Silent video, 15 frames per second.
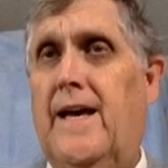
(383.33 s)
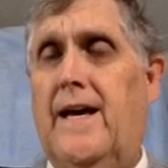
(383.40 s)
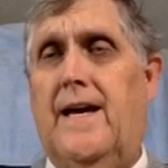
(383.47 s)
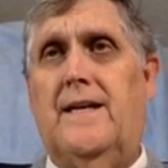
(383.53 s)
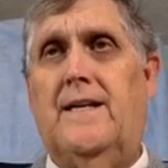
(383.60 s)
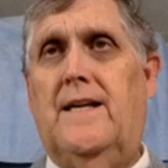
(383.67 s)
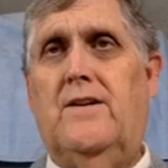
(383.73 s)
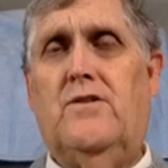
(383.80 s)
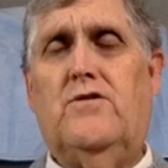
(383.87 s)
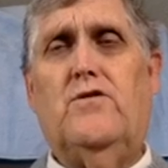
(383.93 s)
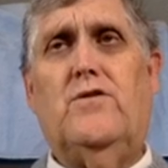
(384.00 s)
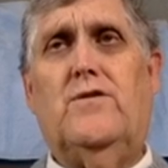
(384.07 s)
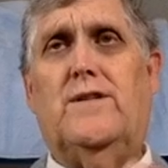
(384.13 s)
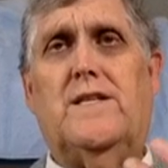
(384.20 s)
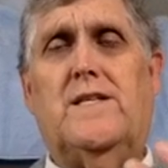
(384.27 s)
And in
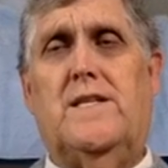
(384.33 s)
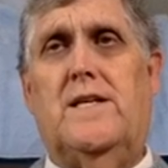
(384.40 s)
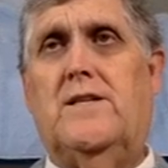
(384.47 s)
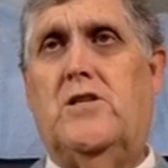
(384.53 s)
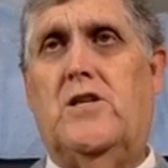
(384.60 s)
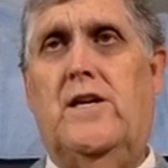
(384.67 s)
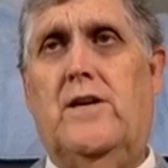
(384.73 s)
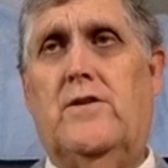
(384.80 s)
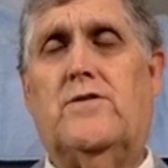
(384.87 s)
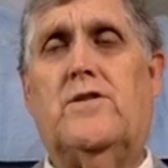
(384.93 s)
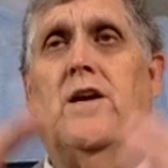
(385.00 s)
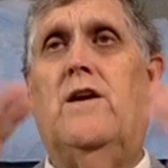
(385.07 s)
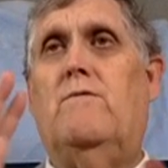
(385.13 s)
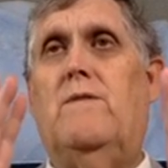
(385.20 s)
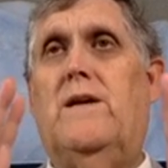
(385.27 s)
truth, as engineers,
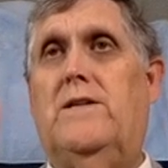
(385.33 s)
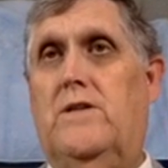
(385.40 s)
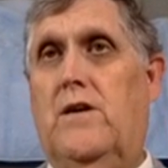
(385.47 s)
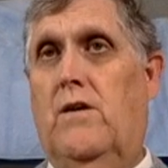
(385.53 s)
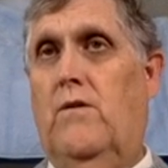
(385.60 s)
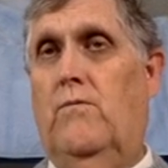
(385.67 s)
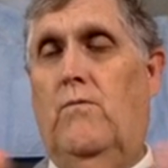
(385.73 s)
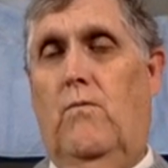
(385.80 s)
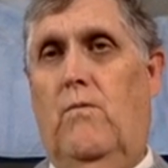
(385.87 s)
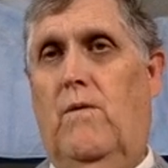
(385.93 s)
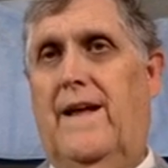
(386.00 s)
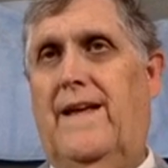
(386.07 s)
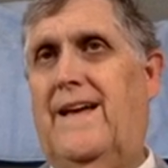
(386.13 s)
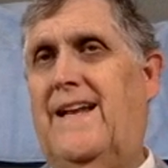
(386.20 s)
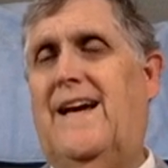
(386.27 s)
we don't,
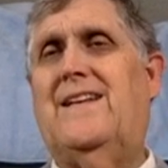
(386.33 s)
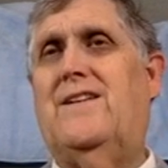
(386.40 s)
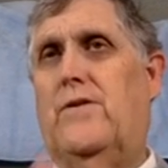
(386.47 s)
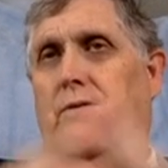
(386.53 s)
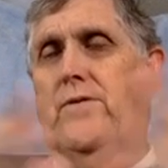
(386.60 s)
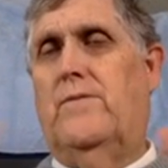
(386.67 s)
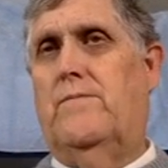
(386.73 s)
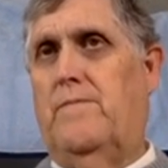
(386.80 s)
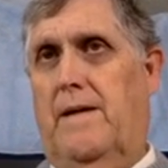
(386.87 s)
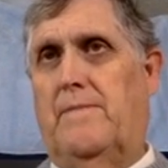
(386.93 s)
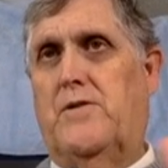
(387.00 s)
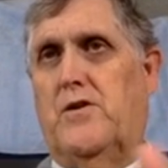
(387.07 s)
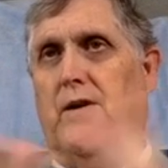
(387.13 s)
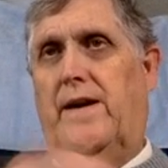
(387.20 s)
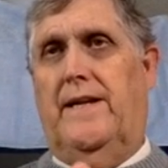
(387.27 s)
and I know I'm
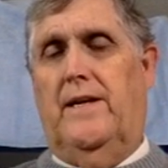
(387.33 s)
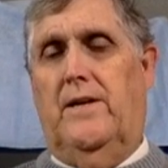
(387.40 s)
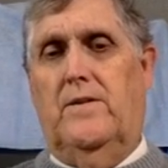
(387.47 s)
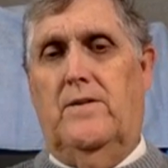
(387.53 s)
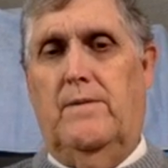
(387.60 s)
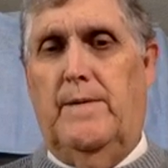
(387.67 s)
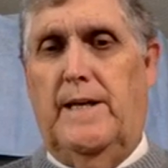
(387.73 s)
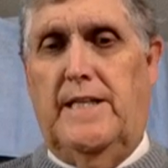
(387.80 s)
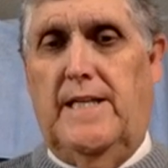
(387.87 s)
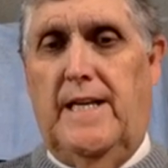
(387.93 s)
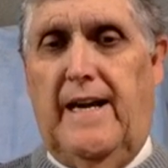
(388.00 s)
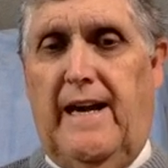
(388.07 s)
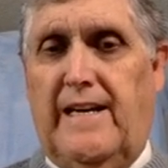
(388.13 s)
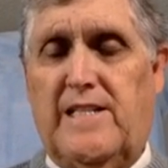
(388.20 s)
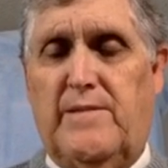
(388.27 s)
training you to be
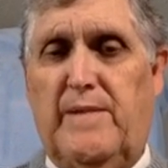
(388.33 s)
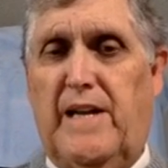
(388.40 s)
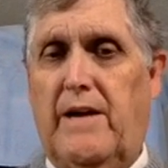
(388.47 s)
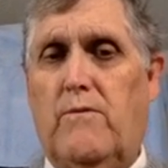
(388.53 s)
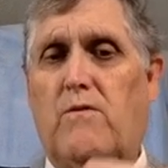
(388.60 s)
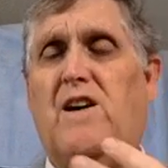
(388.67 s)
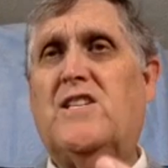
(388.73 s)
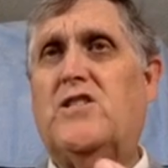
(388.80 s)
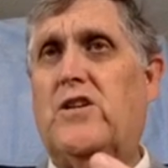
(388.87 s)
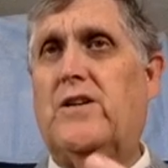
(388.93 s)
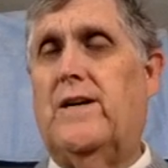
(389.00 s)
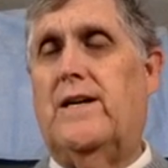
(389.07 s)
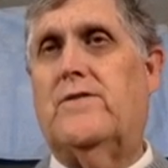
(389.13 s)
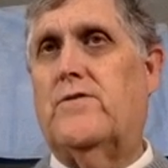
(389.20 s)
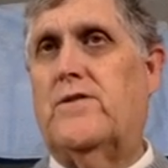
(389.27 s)
techs, but I want you
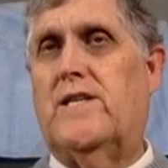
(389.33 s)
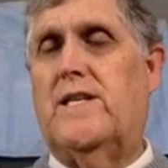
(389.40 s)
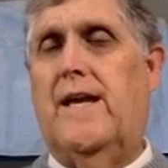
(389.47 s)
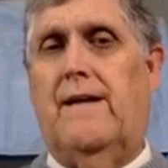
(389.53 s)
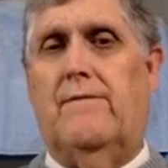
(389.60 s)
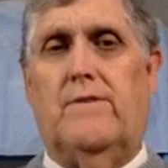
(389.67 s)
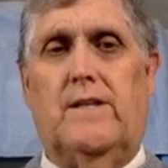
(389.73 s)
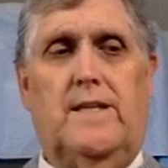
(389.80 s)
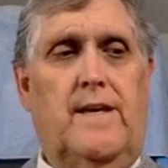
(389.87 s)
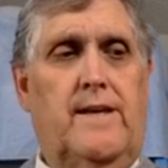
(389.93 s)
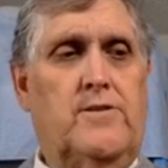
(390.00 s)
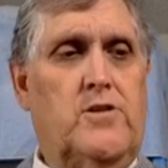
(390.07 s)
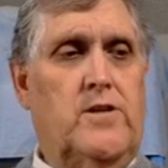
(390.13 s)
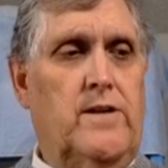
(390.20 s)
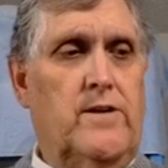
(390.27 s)
to understand what the
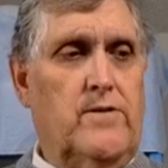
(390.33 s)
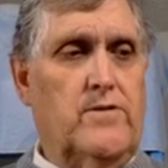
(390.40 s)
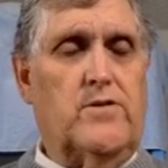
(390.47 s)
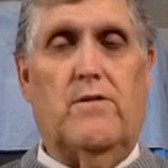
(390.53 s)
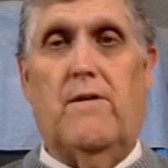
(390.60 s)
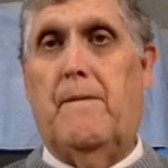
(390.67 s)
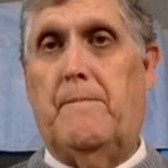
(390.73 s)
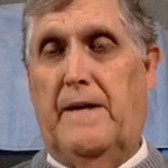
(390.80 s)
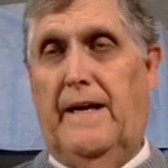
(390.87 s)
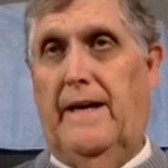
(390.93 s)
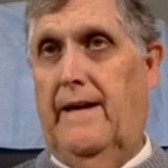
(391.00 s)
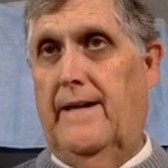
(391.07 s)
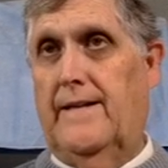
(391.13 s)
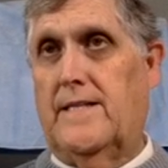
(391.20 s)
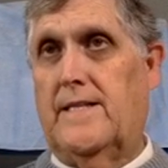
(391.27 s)
engineers are up
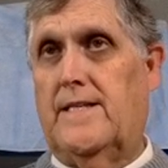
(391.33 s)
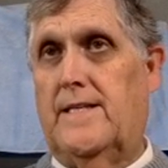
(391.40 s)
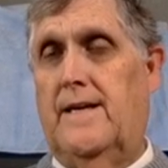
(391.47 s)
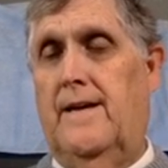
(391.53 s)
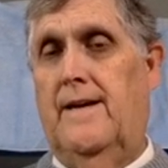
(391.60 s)
against.